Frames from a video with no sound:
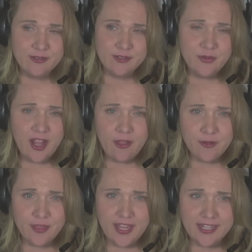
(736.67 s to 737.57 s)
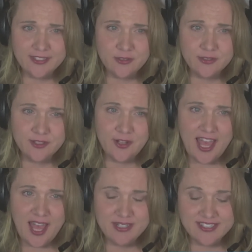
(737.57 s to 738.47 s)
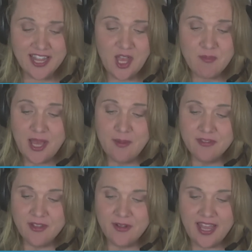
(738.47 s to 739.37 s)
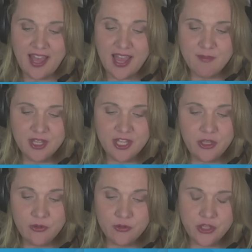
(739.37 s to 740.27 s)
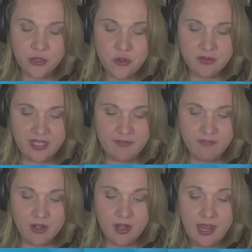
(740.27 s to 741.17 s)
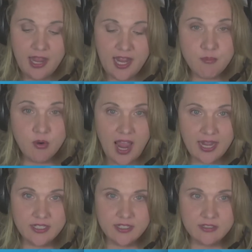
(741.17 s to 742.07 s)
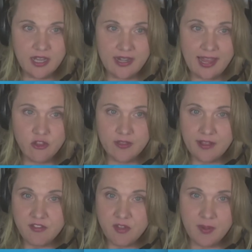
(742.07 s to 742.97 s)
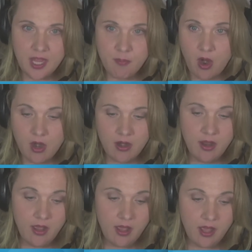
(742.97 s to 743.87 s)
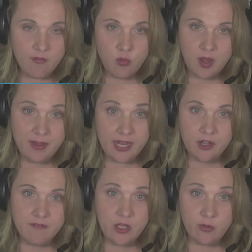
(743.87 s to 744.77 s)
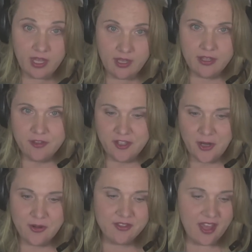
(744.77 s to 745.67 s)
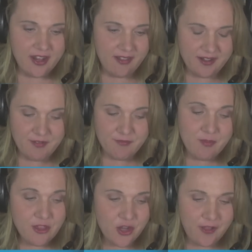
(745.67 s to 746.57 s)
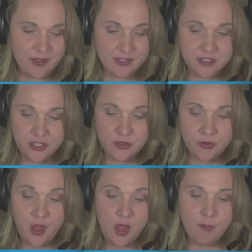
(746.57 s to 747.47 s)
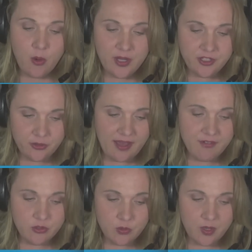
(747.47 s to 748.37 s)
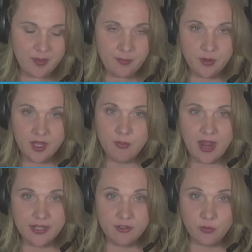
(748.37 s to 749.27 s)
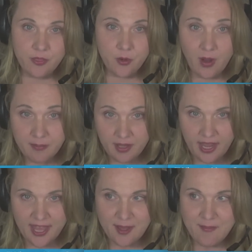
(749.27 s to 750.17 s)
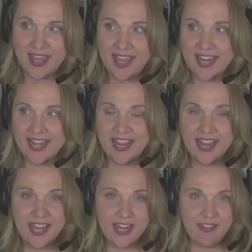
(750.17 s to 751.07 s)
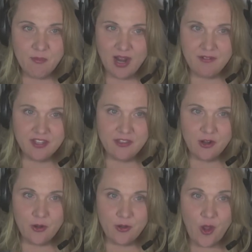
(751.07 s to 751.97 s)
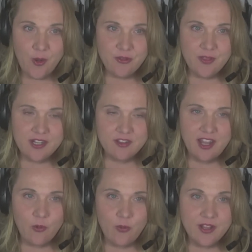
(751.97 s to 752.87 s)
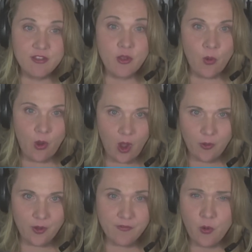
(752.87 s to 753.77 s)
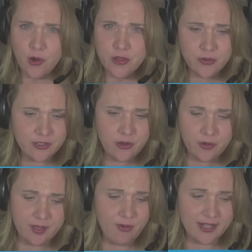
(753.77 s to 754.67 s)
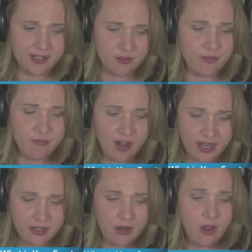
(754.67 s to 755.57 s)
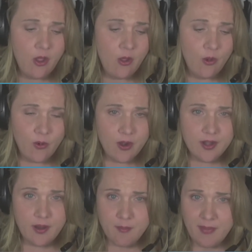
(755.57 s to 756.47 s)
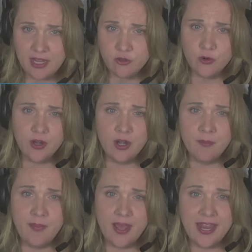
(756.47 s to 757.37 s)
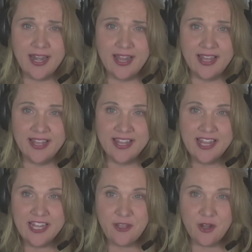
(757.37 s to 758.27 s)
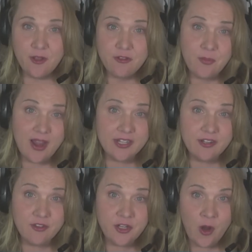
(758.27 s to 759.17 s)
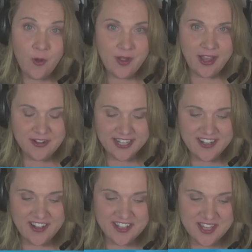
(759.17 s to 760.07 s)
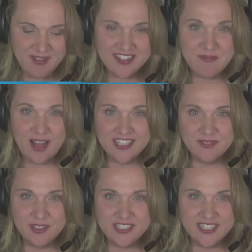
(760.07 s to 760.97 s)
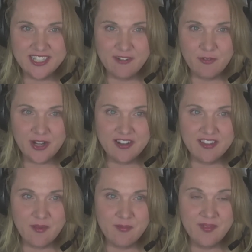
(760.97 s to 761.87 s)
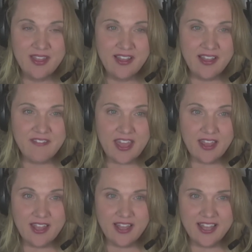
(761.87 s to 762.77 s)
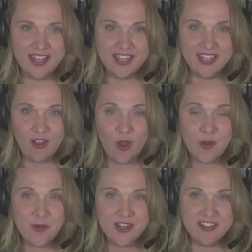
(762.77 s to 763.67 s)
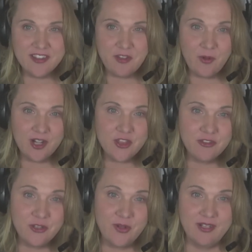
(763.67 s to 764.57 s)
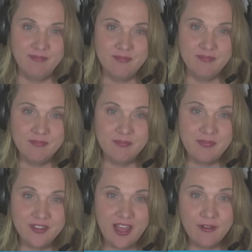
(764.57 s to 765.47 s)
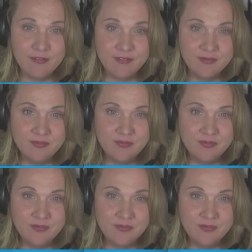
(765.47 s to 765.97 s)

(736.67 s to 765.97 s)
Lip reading: doing other things, those little habits that come up. So yeah, I'm a huge, huge believer in practice. And actually that's a big part of what Big Interview is. It's got a lot of information on there too, but we do have a tool where people can practice with their webcam and in the privacy of their own home, so that it's not quite so awkward. Of course, you can totally practice with a friend or a mentor, but you can also practice on your own now. Technology makes it possible to avoid some of that awkwardness if you want to just do it by yourself.